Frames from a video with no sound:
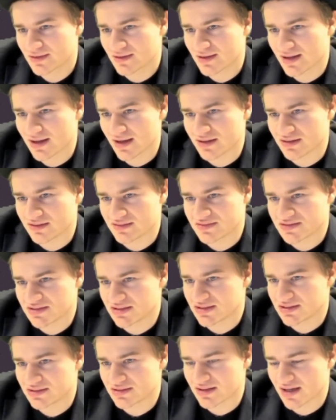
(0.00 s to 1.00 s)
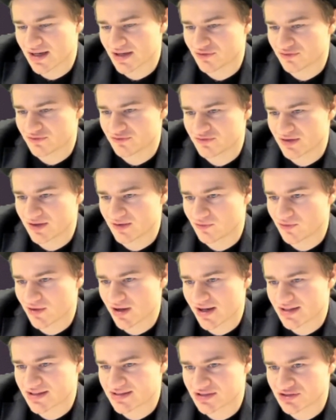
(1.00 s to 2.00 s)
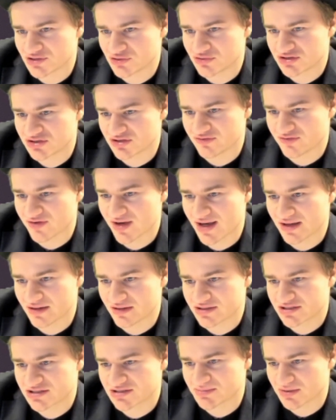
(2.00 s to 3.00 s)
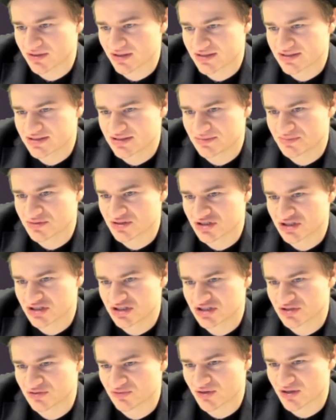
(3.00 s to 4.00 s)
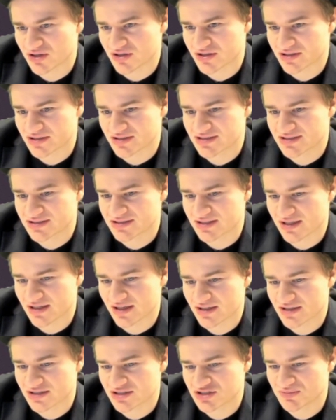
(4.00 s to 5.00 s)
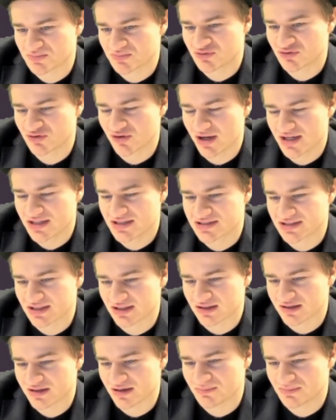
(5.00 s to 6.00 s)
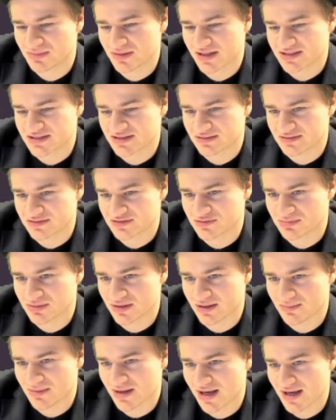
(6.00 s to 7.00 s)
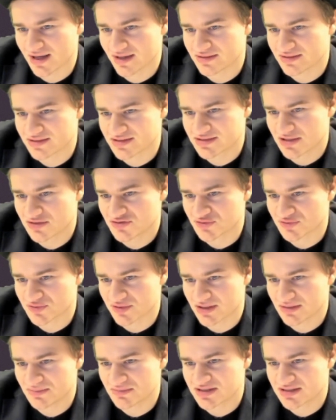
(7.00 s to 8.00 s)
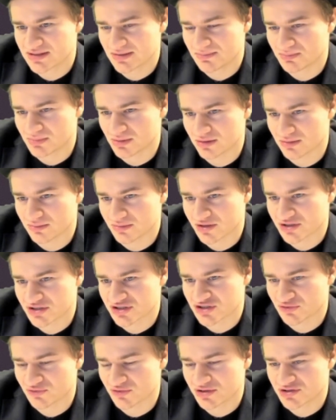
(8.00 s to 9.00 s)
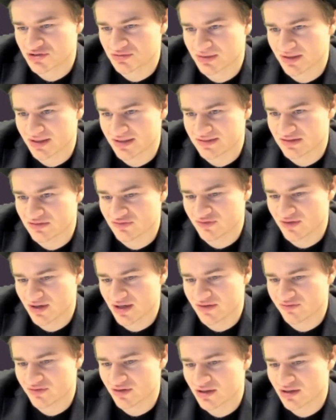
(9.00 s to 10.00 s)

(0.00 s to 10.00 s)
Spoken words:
And indeed, I don't think white has a huge advantage, but it's a position where it's surprisingly unpleasant to play black. It's not so simple because you want to play d5,